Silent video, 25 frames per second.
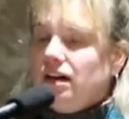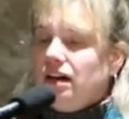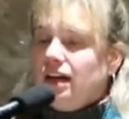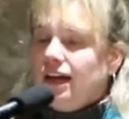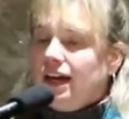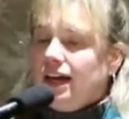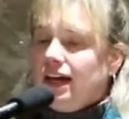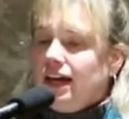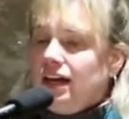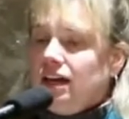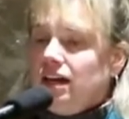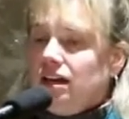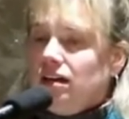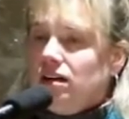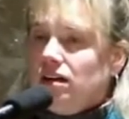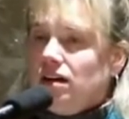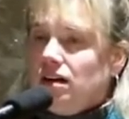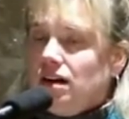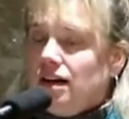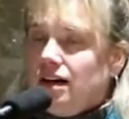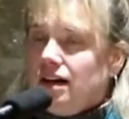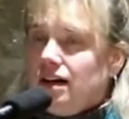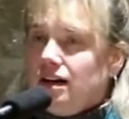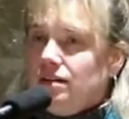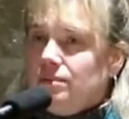a
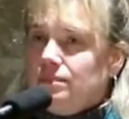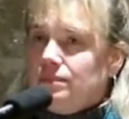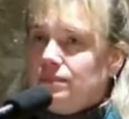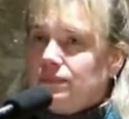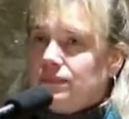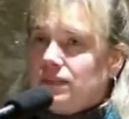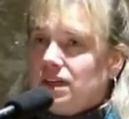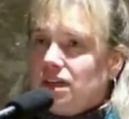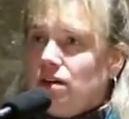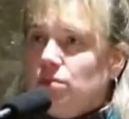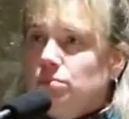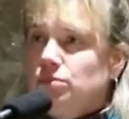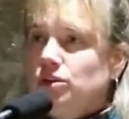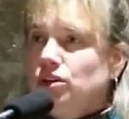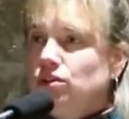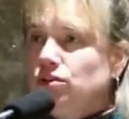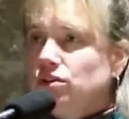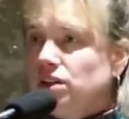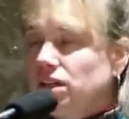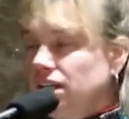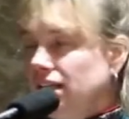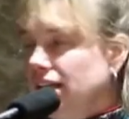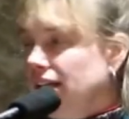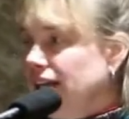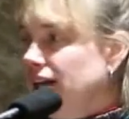
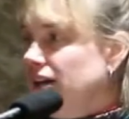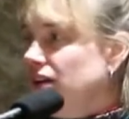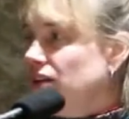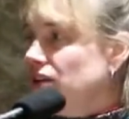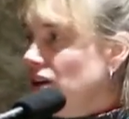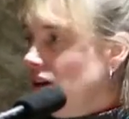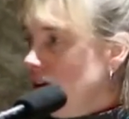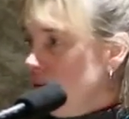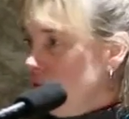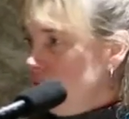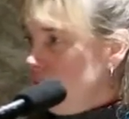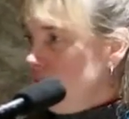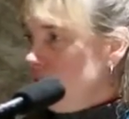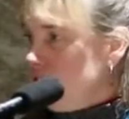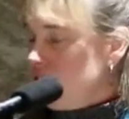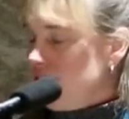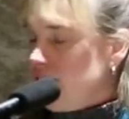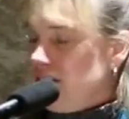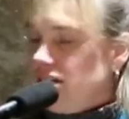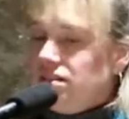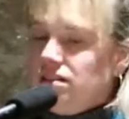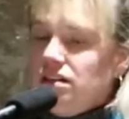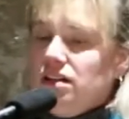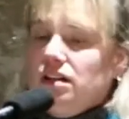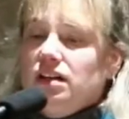community
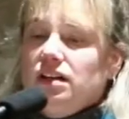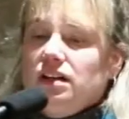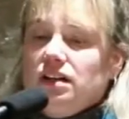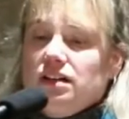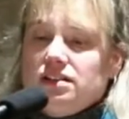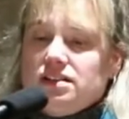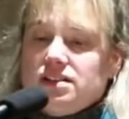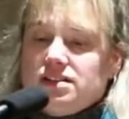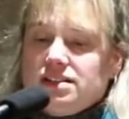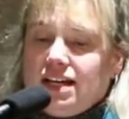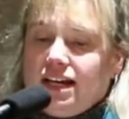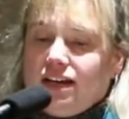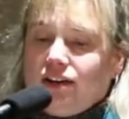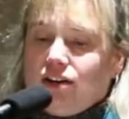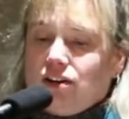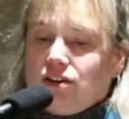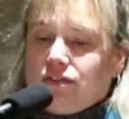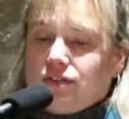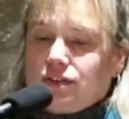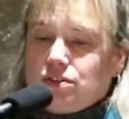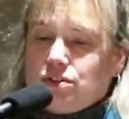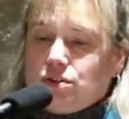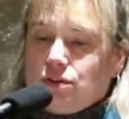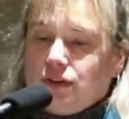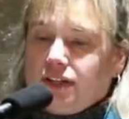coalition to take
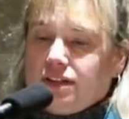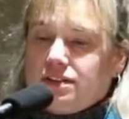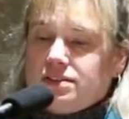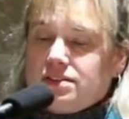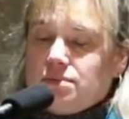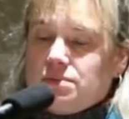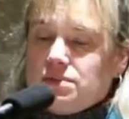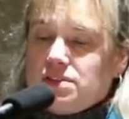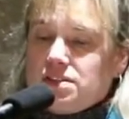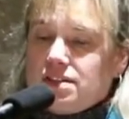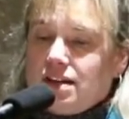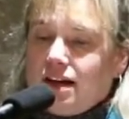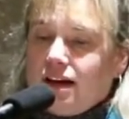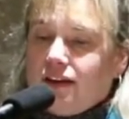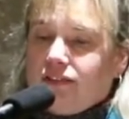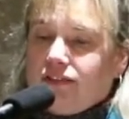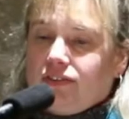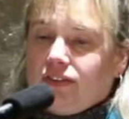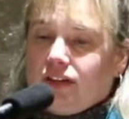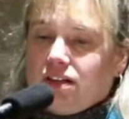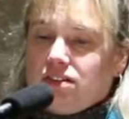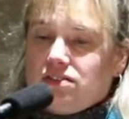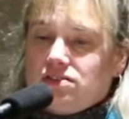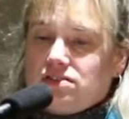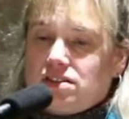over doing some stuff,
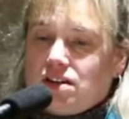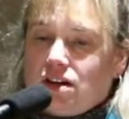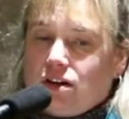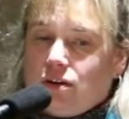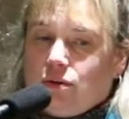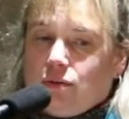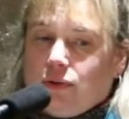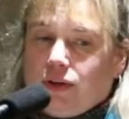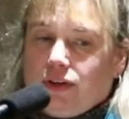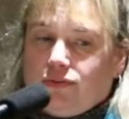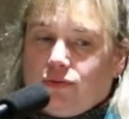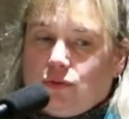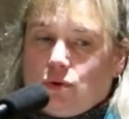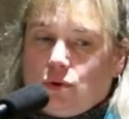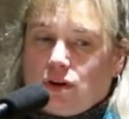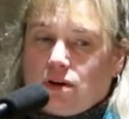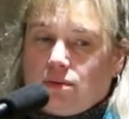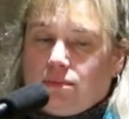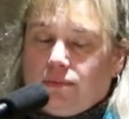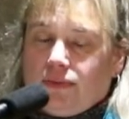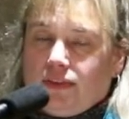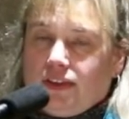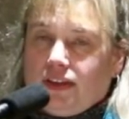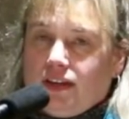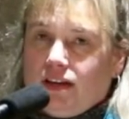and so we
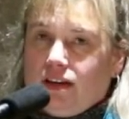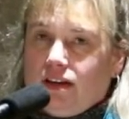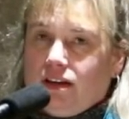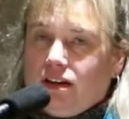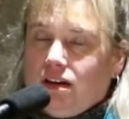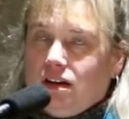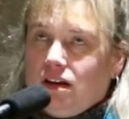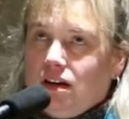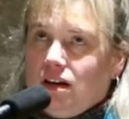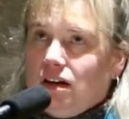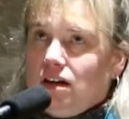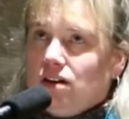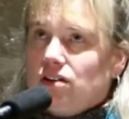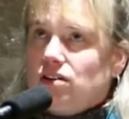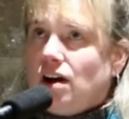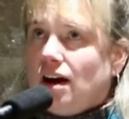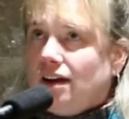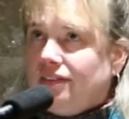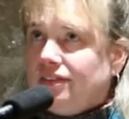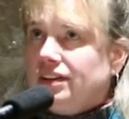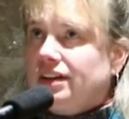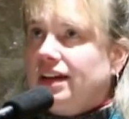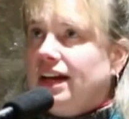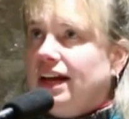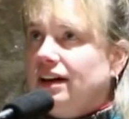formed the
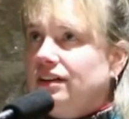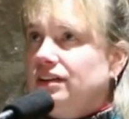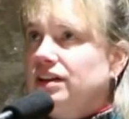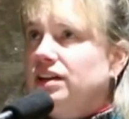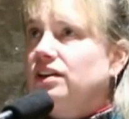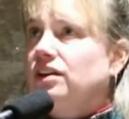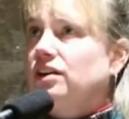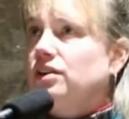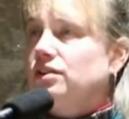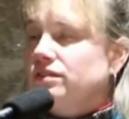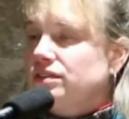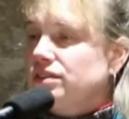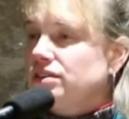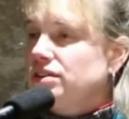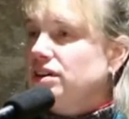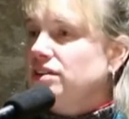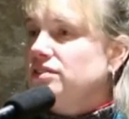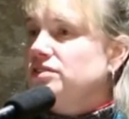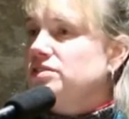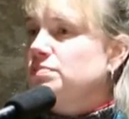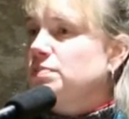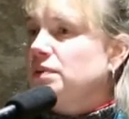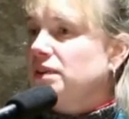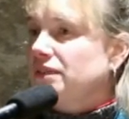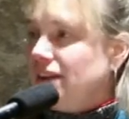Crawford County
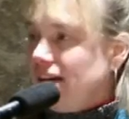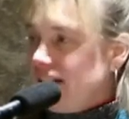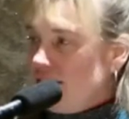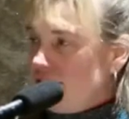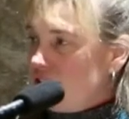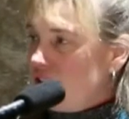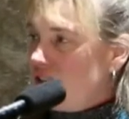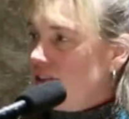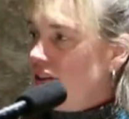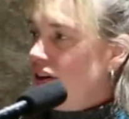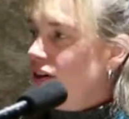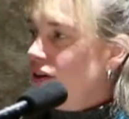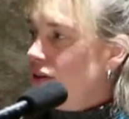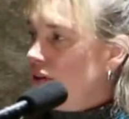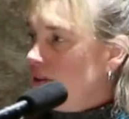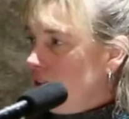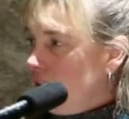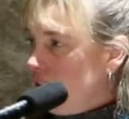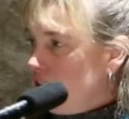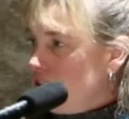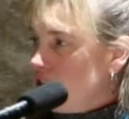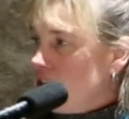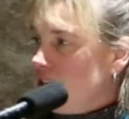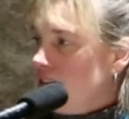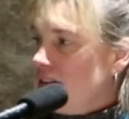Overdose Prevention
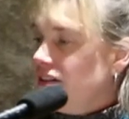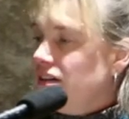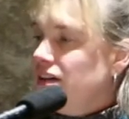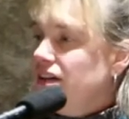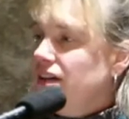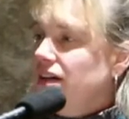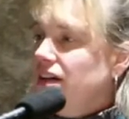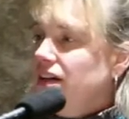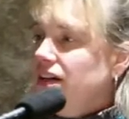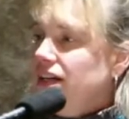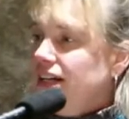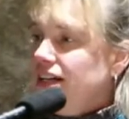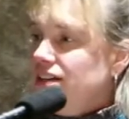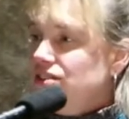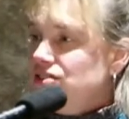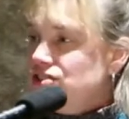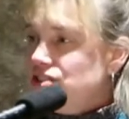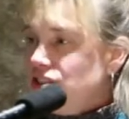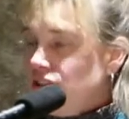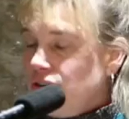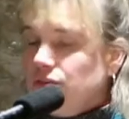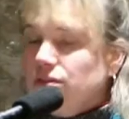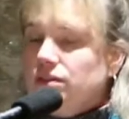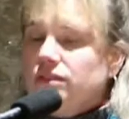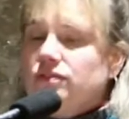Coalition in
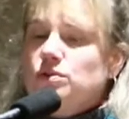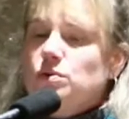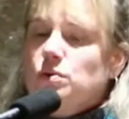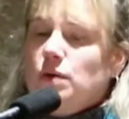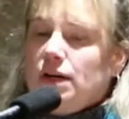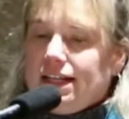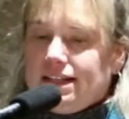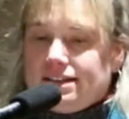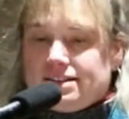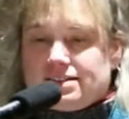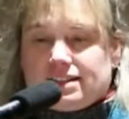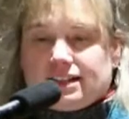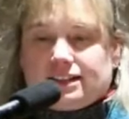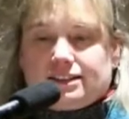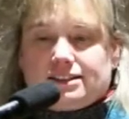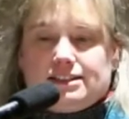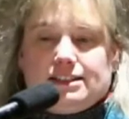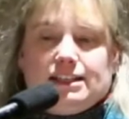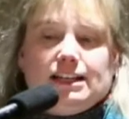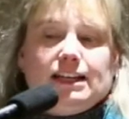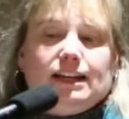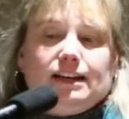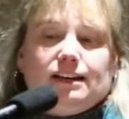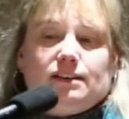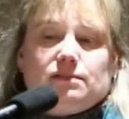June of
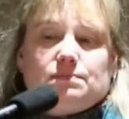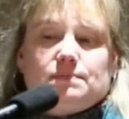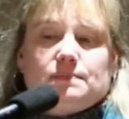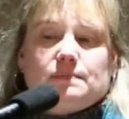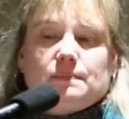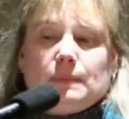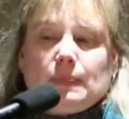2016.